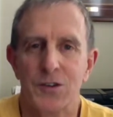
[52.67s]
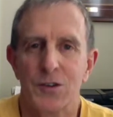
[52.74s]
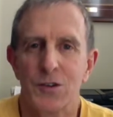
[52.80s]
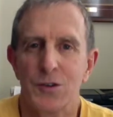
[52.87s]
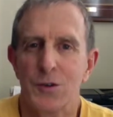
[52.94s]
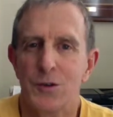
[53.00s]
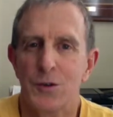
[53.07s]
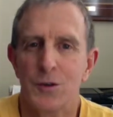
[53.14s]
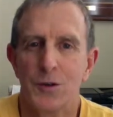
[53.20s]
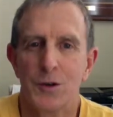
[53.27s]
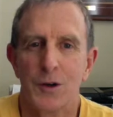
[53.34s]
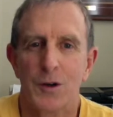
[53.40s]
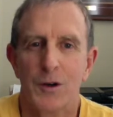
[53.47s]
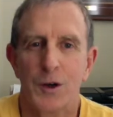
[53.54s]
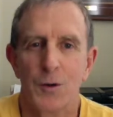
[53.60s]
to
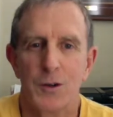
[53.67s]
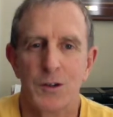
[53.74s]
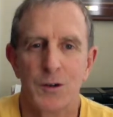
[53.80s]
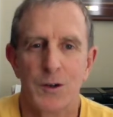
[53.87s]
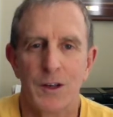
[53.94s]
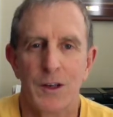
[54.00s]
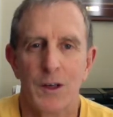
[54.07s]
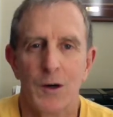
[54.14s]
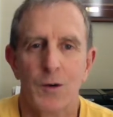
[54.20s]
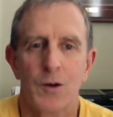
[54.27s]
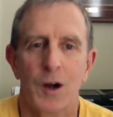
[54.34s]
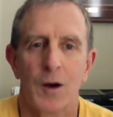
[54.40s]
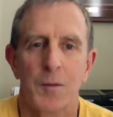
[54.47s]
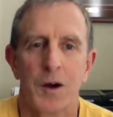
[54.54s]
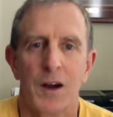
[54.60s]
go into a low
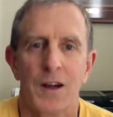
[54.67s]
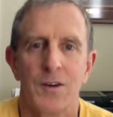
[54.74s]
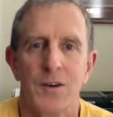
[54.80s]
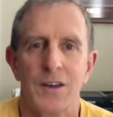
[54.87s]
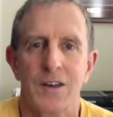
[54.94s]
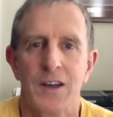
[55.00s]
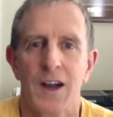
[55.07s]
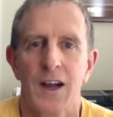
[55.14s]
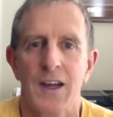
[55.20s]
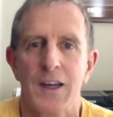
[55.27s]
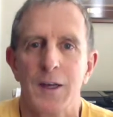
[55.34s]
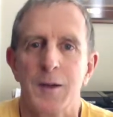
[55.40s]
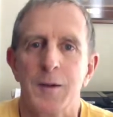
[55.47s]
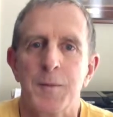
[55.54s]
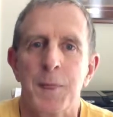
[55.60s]
carbohydrate
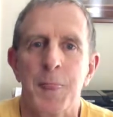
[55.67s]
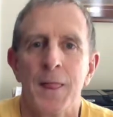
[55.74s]
diet,